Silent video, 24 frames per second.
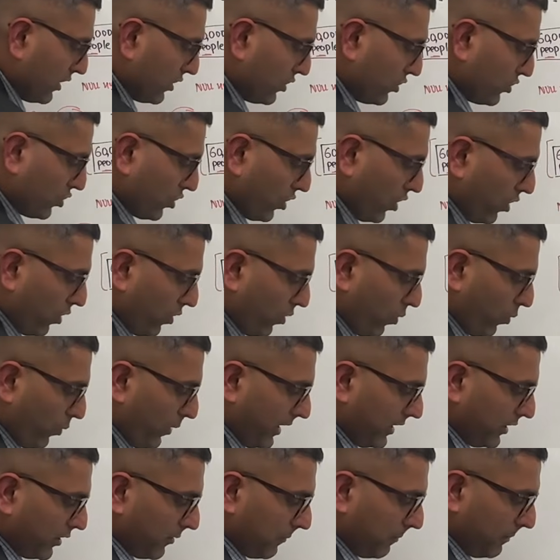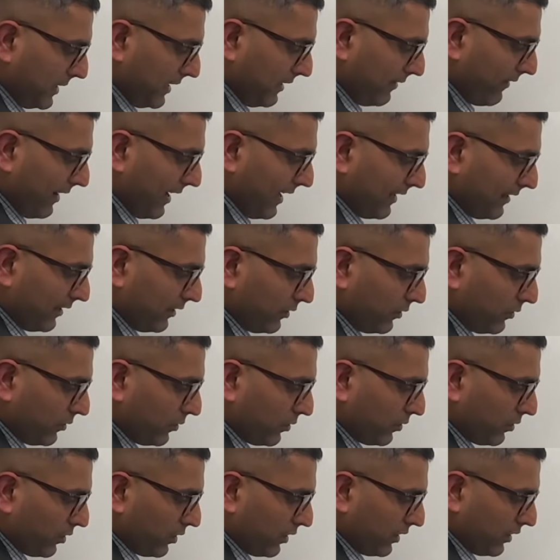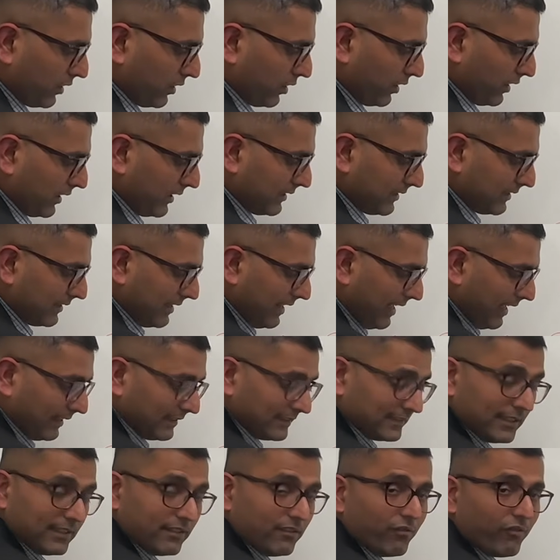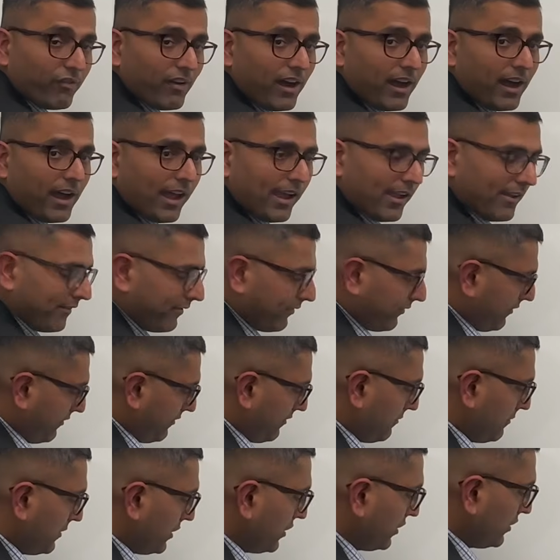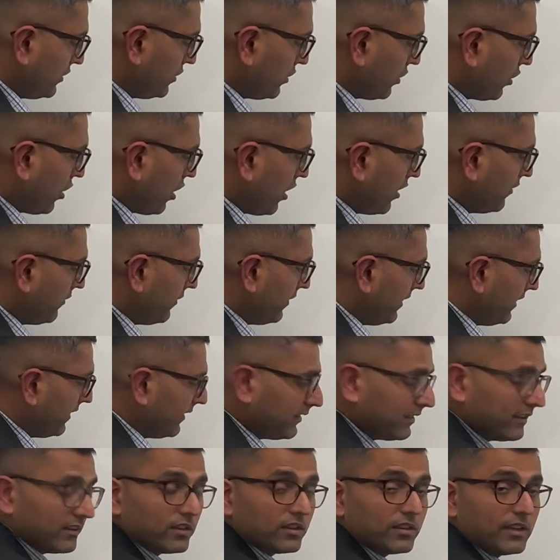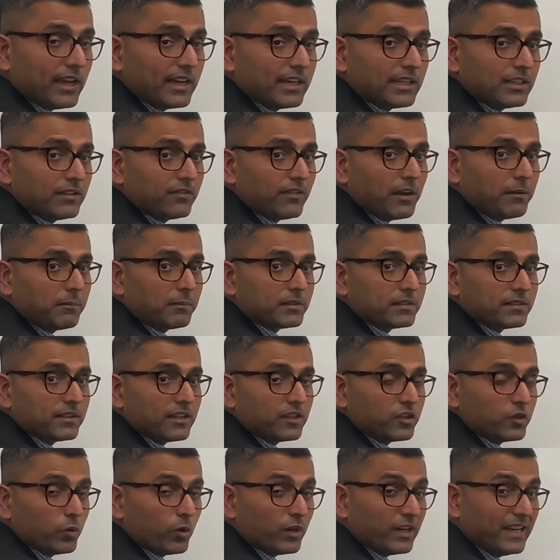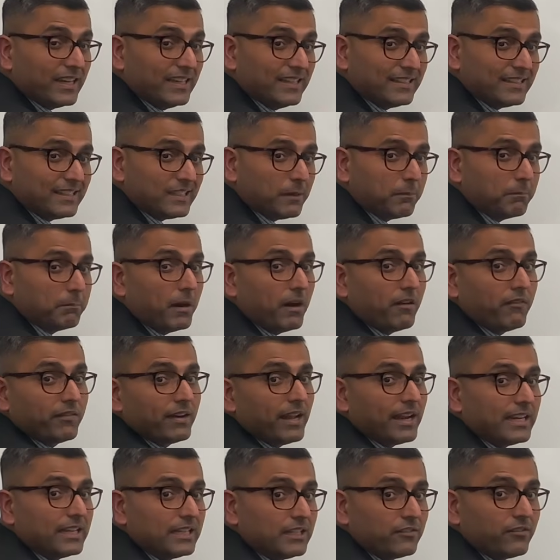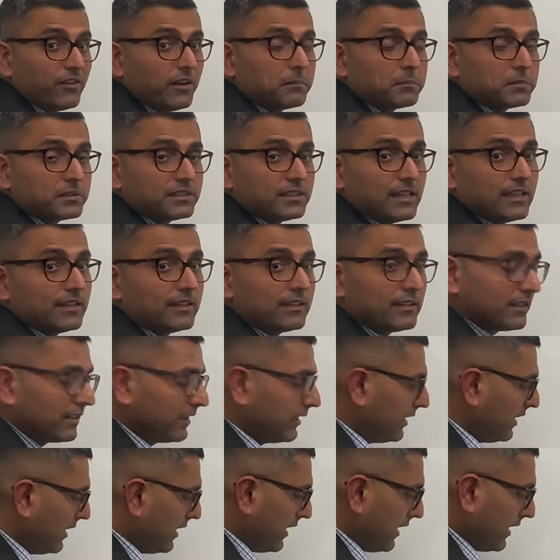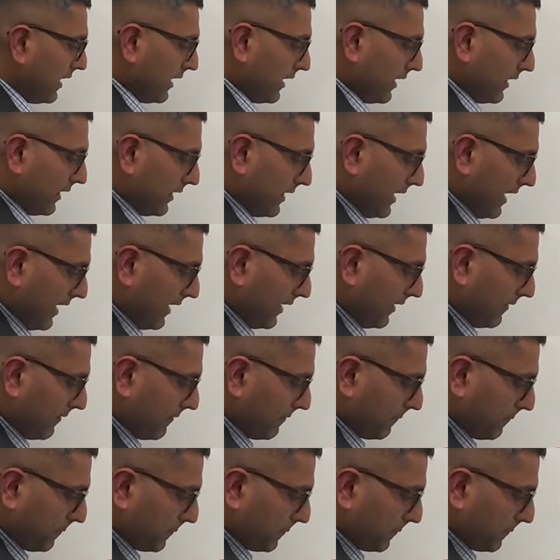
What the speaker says: So when your p-value is less than 5, because your confidence is 95%, you want anything above 95%, then